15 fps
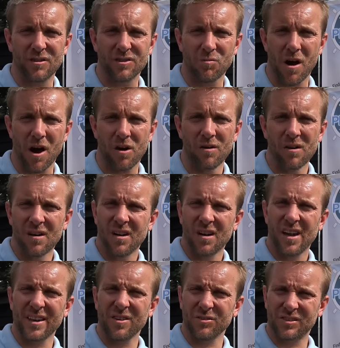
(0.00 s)
as well.
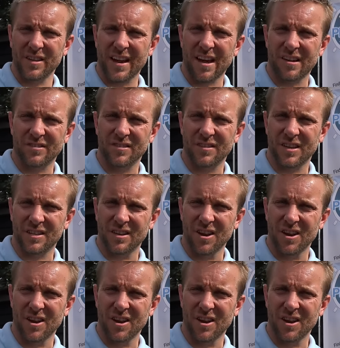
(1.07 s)
He got sent out to this